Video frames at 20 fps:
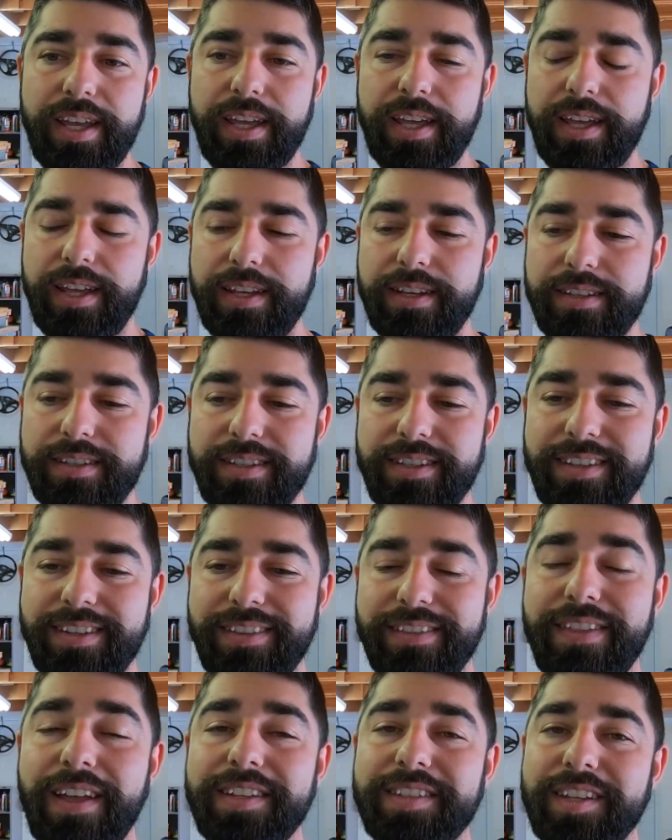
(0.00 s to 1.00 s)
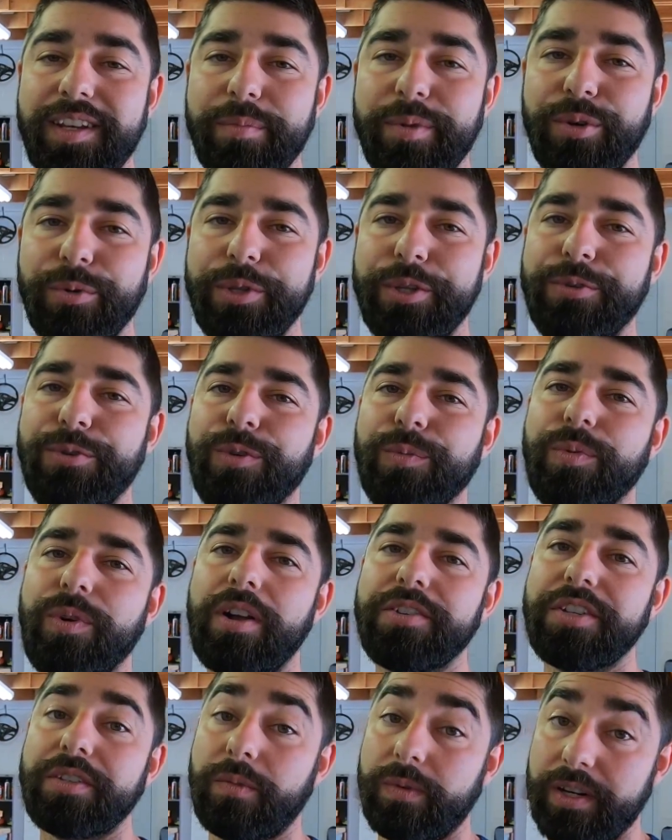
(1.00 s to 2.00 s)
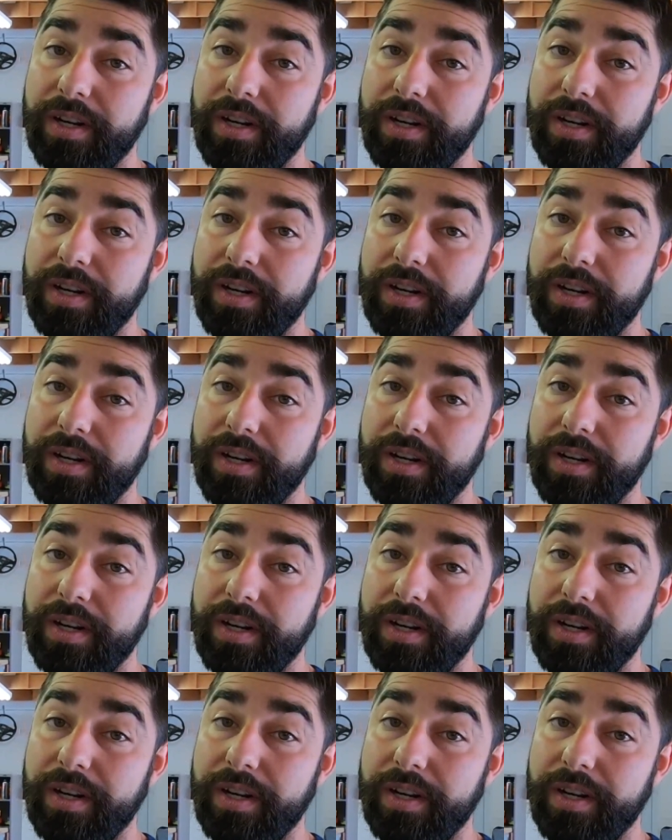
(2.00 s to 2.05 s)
and that's going to be a really cool project.